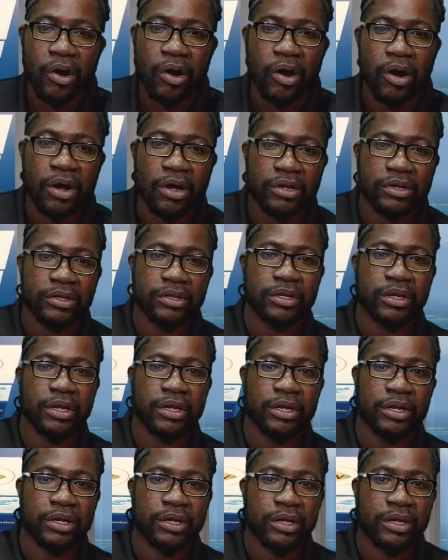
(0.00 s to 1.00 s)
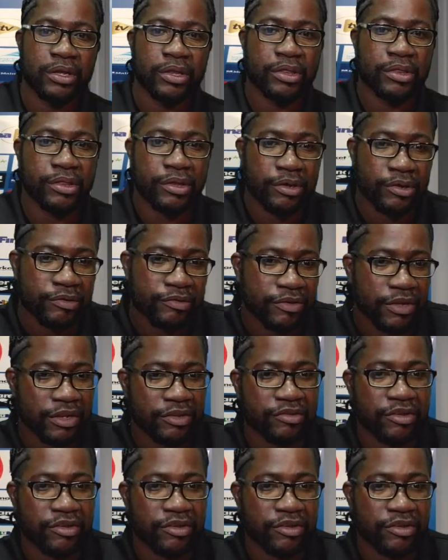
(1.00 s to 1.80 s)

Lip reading: on Thursday,